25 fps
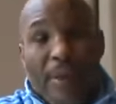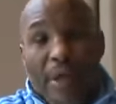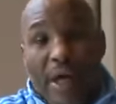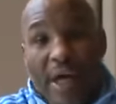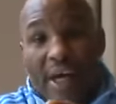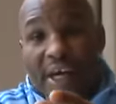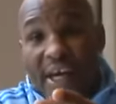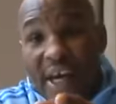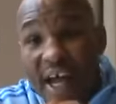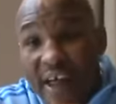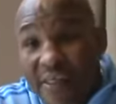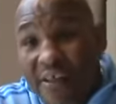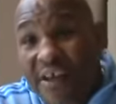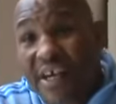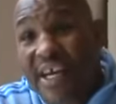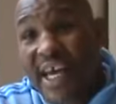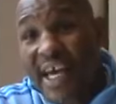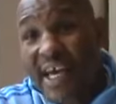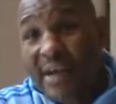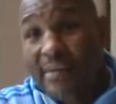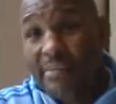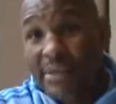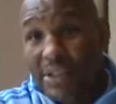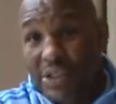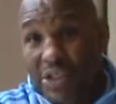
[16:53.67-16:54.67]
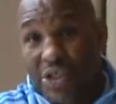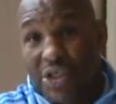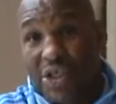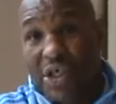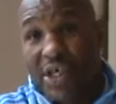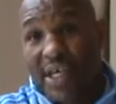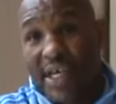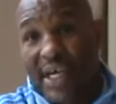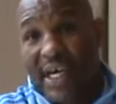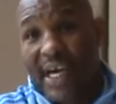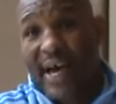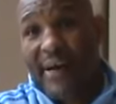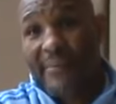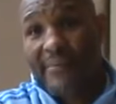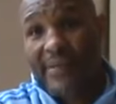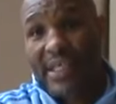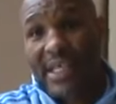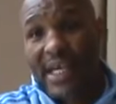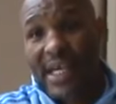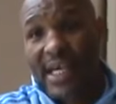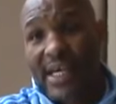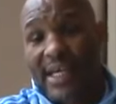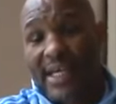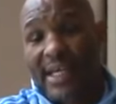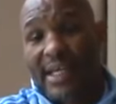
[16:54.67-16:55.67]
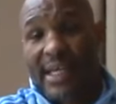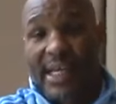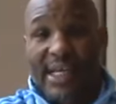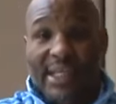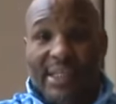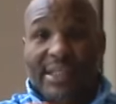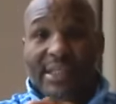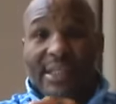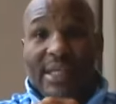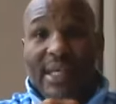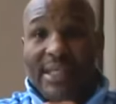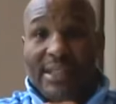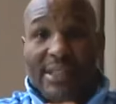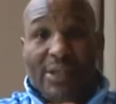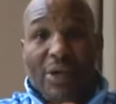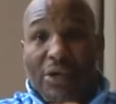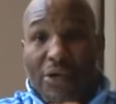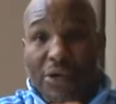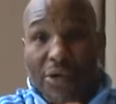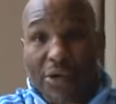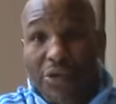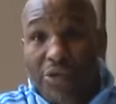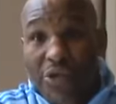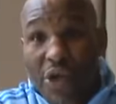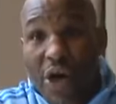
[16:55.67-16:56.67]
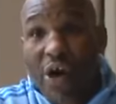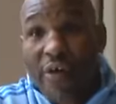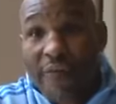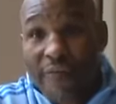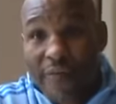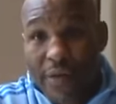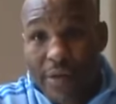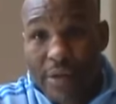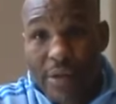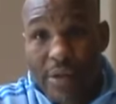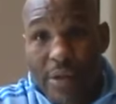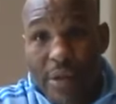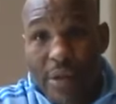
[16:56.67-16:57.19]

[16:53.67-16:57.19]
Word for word: Another name that's good in commentating, and that's Antonio Tarver.